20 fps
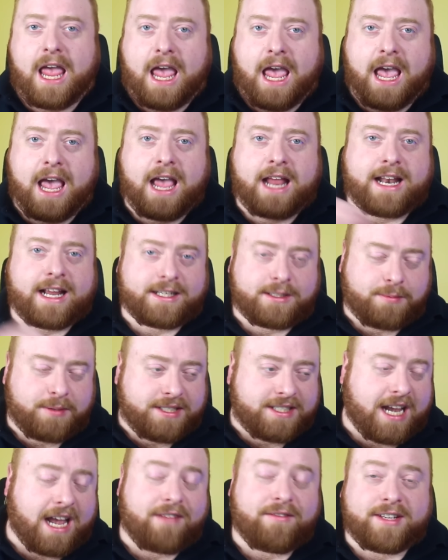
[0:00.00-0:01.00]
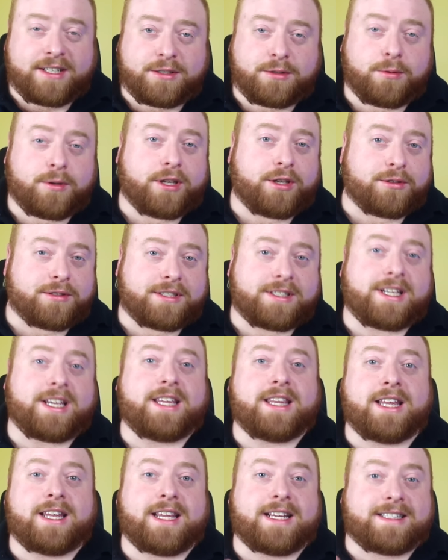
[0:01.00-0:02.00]
and as we dive into it you'll see
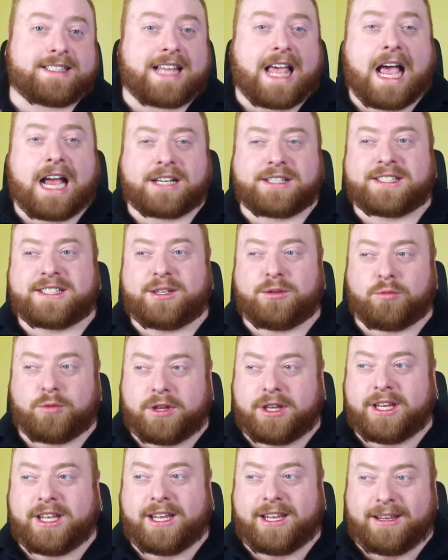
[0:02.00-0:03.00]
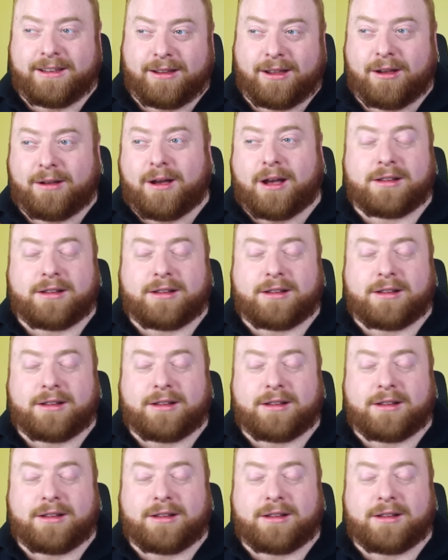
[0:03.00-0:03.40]
that it's actually really